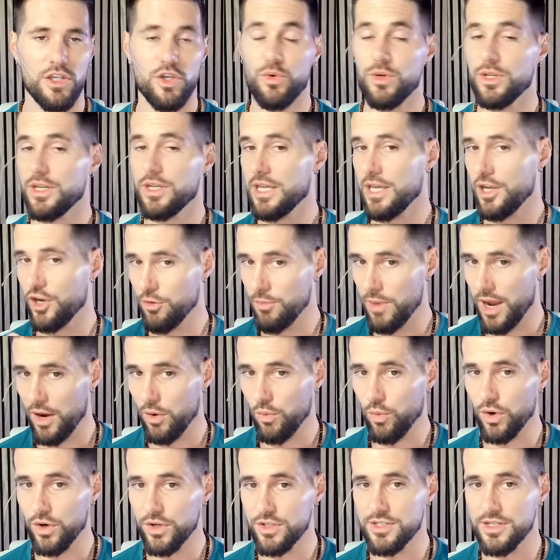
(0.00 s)
can hear my
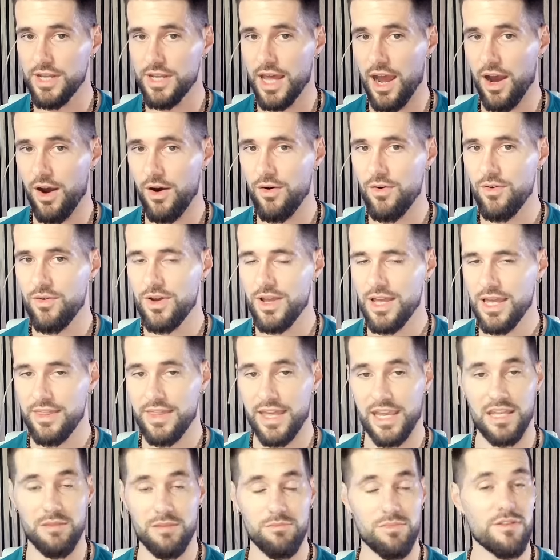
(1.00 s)
words now,
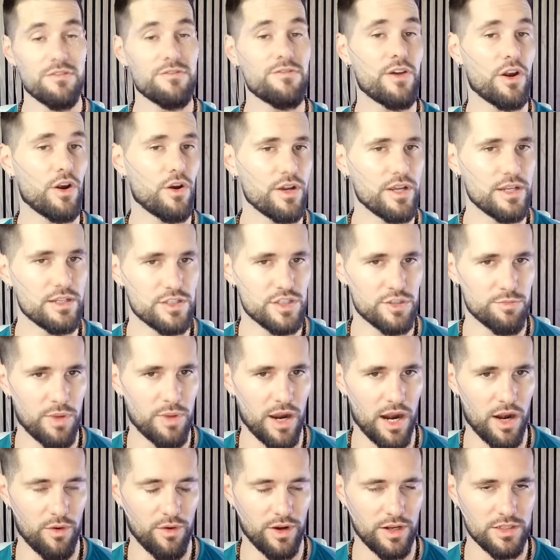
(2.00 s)
they can be very
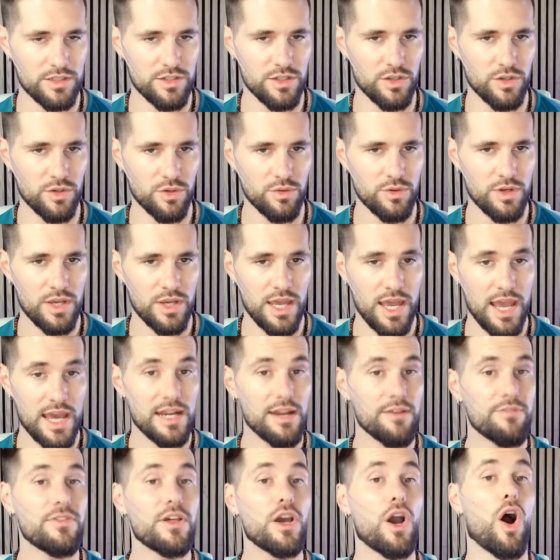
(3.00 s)
inspiring to you. And
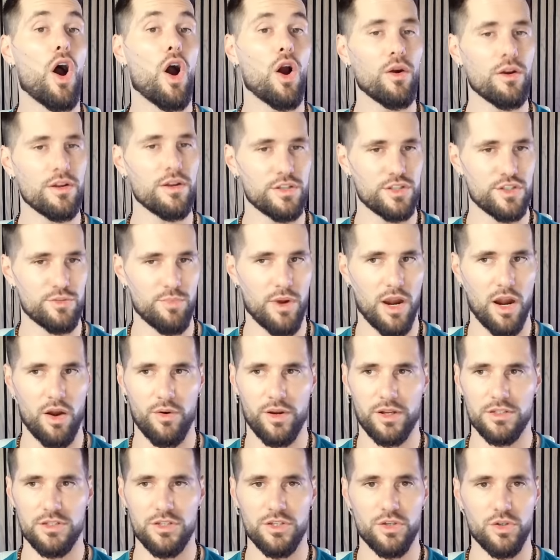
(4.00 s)
if they are
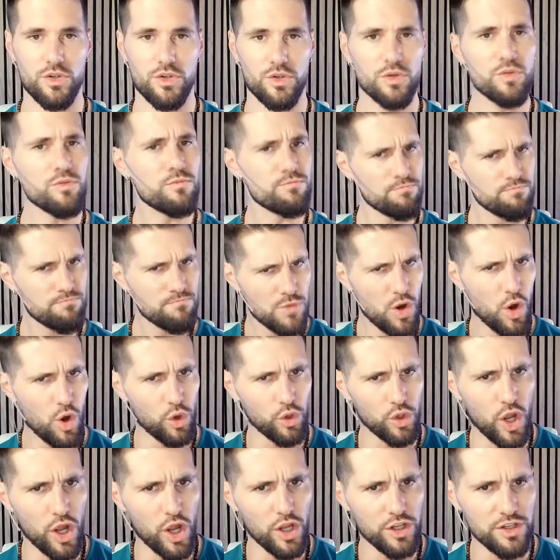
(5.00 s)
inspiring to you,
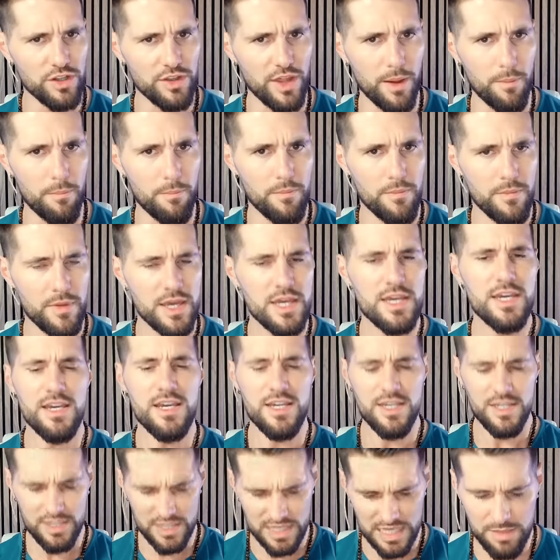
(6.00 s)
hold on to them.
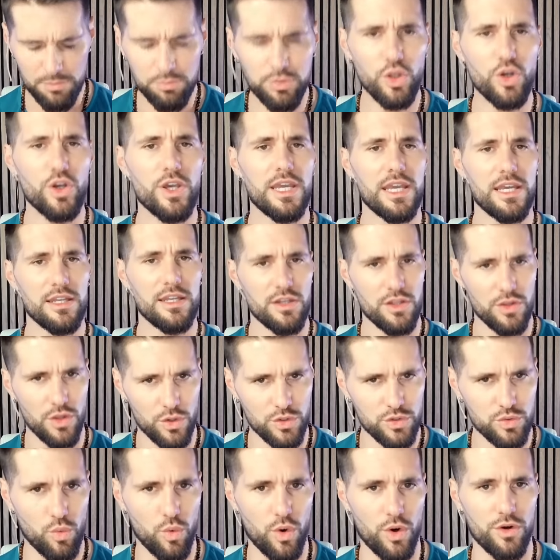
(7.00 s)
Keep looking into
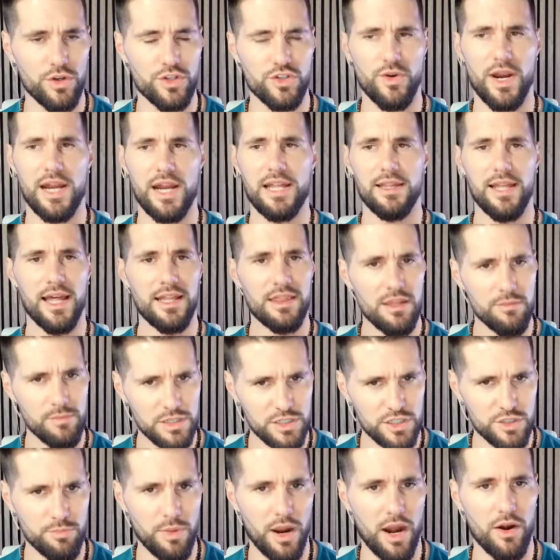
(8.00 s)
those words, right? Let them
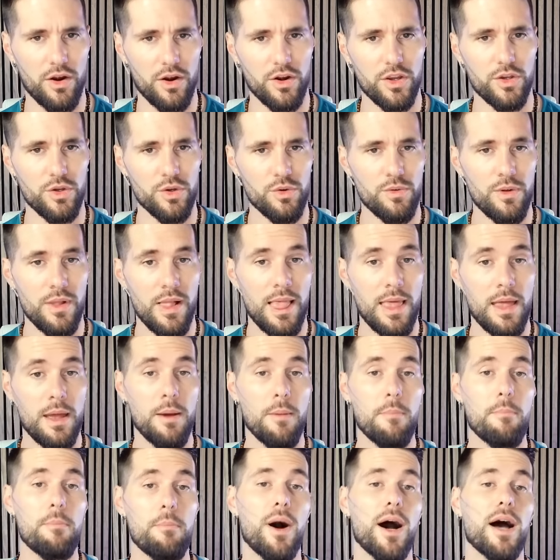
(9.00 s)
inspire you.
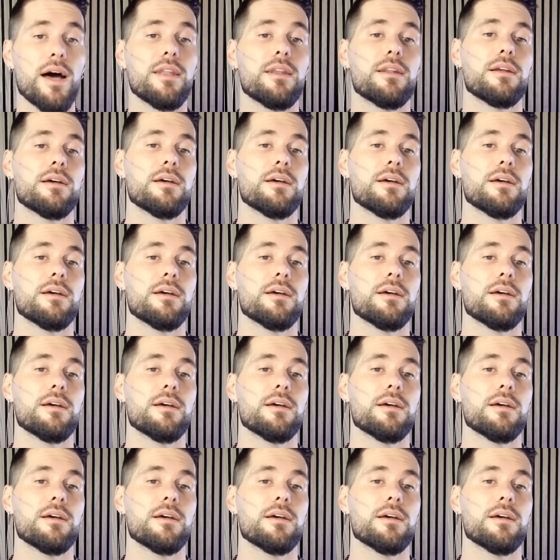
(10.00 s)
But